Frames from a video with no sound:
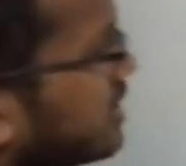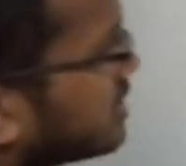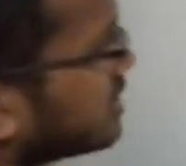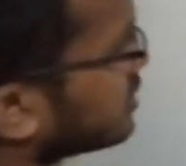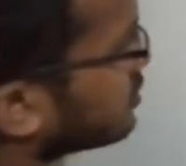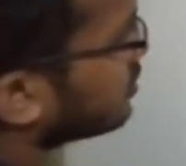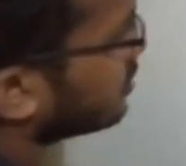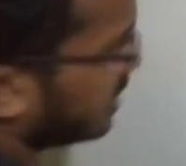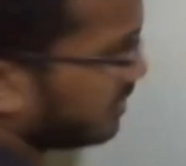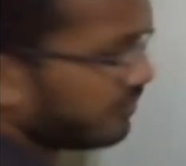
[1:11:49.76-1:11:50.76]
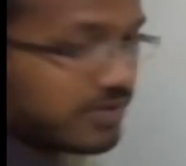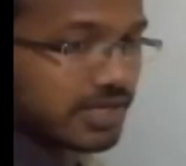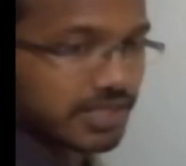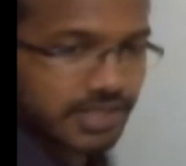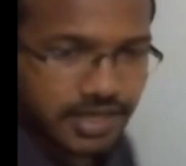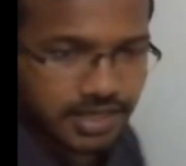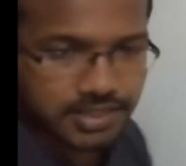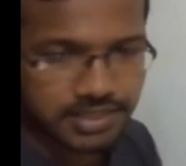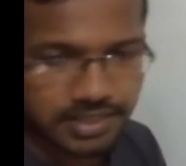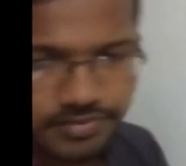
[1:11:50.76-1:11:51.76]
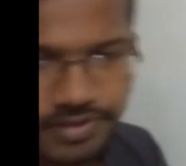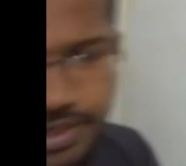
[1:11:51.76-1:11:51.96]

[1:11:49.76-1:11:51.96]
that. So, okay, you'll get that answer anyway.